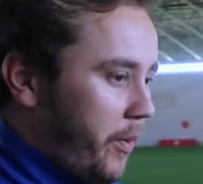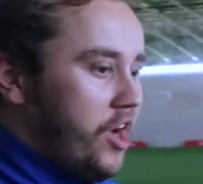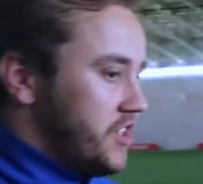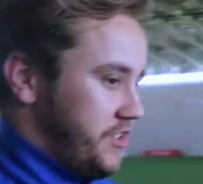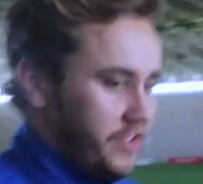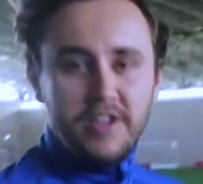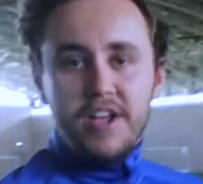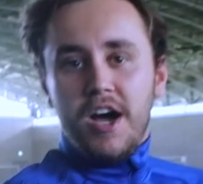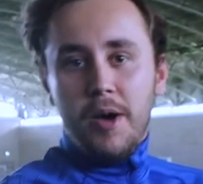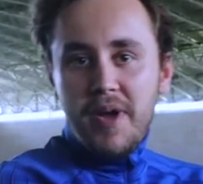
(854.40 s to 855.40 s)
person. Yeah,
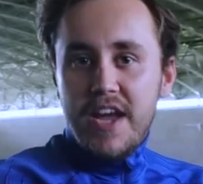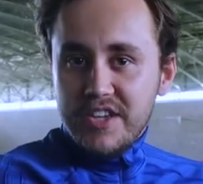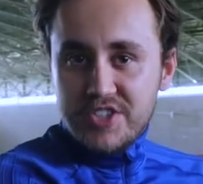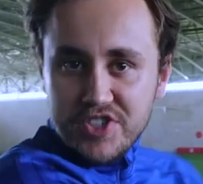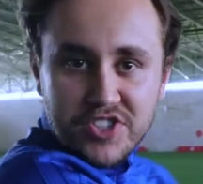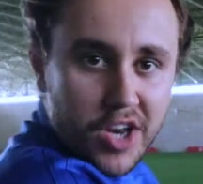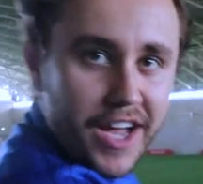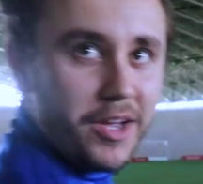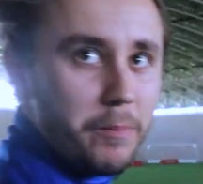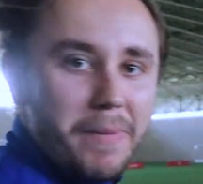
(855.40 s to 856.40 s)
yeah. I'm well, here just I'm to
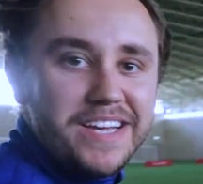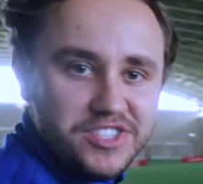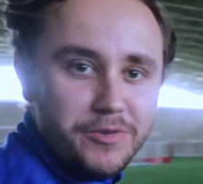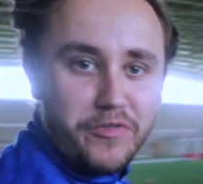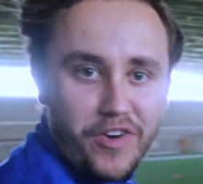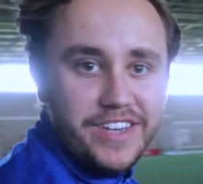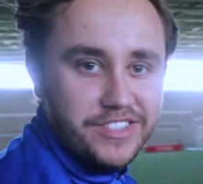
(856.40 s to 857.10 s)
like sorry, make I'm some sorry.